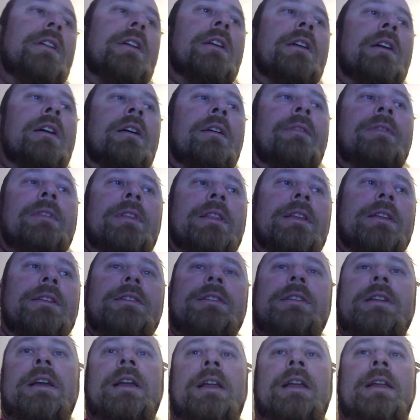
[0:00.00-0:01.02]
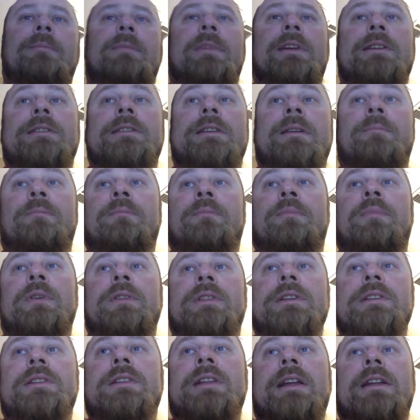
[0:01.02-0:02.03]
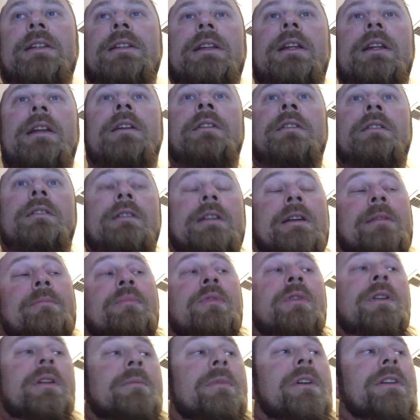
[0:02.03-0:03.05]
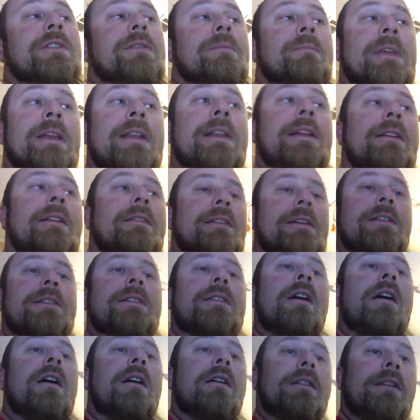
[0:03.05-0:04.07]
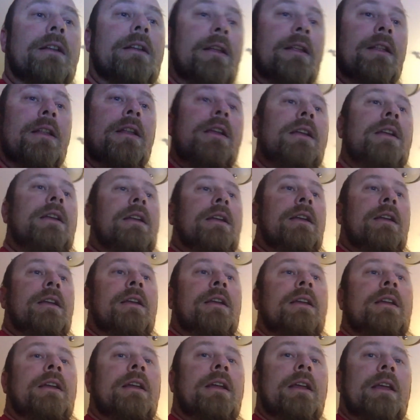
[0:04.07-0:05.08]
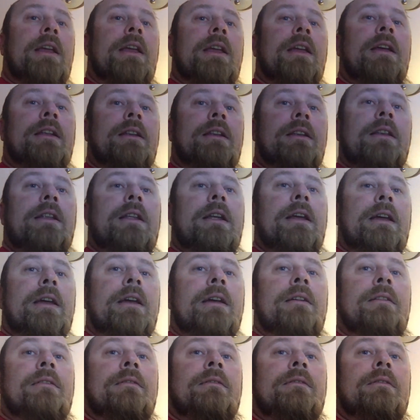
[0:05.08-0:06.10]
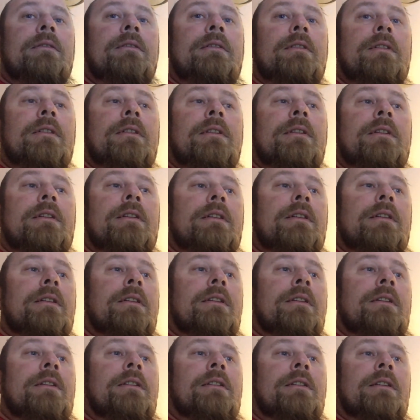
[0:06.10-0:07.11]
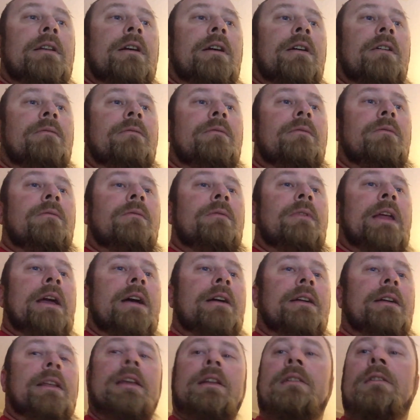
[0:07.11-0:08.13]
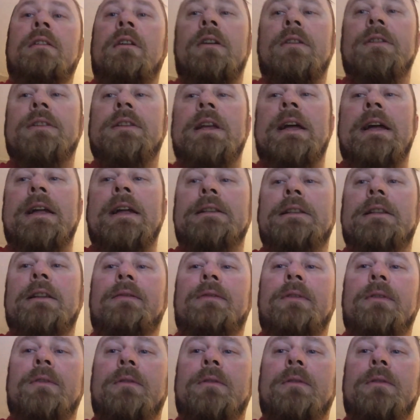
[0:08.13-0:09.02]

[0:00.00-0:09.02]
off in this tank because I put this tank together and I pretty much immediately stocked it. And, you know, without getting all scientific,